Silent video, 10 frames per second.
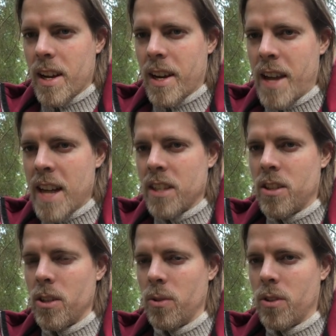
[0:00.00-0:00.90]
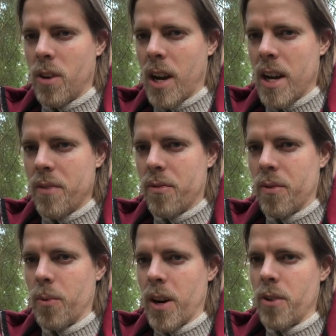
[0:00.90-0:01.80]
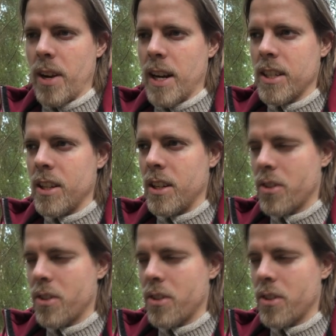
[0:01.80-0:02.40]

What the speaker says: attitude to life where you actually